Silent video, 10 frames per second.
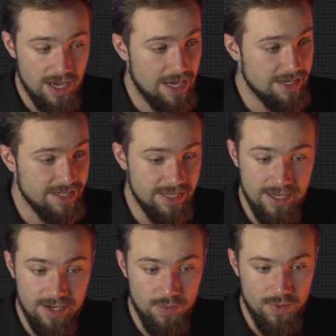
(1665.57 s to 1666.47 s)
and
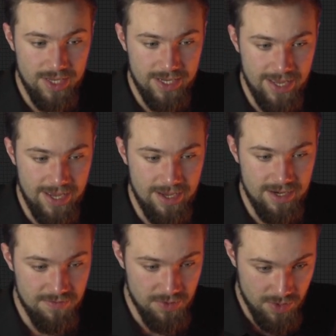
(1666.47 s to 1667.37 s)
here we can, if